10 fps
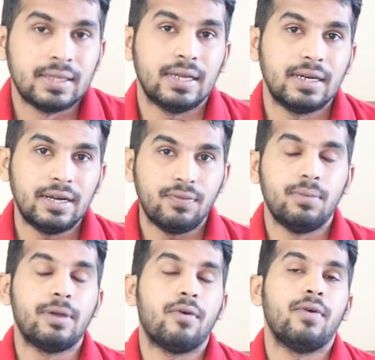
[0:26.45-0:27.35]
then it
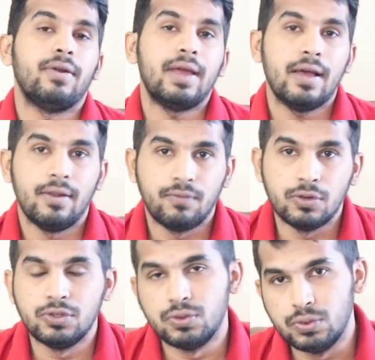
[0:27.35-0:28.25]
will be a very
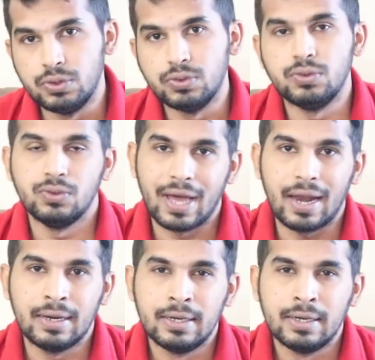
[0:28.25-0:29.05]
helpful tool to do that.